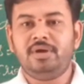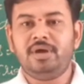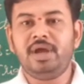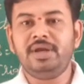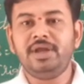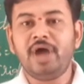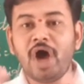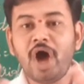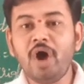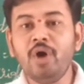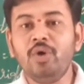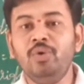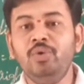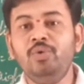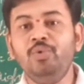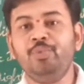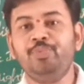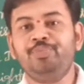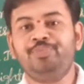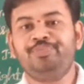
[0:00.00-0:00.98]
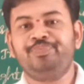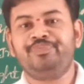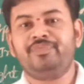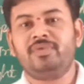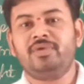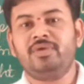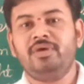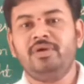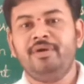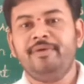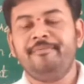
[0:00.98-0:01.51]
and
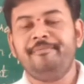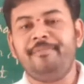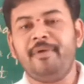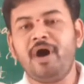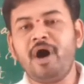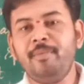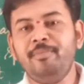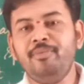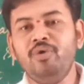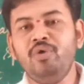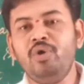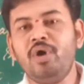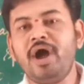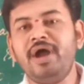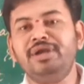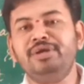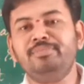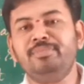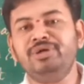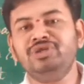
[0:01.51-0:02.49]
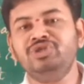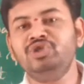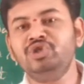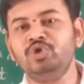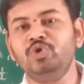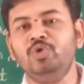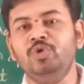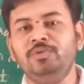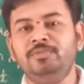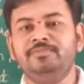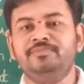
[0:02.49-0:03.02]
how Babu and
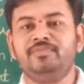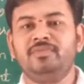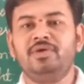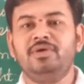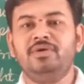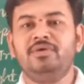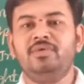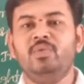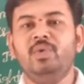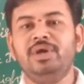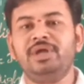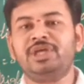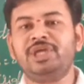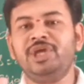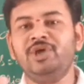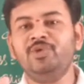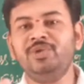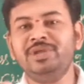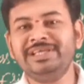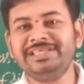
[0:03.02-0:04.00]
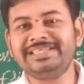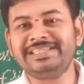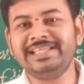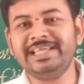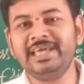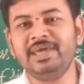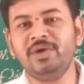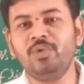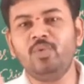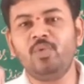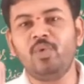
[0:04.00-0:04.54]
Manju were
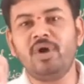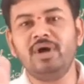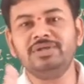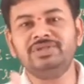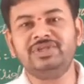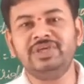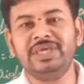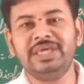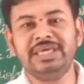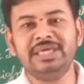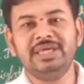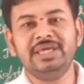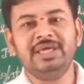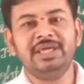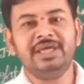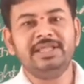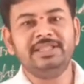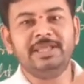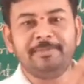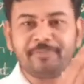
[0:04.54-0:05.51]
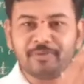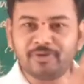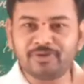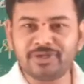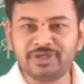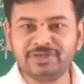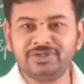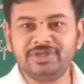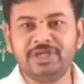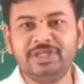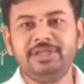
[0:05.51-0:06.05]
curiously watching the
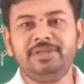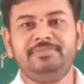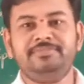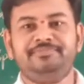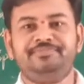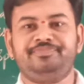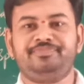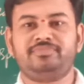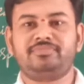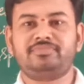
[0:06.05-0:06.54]
procession,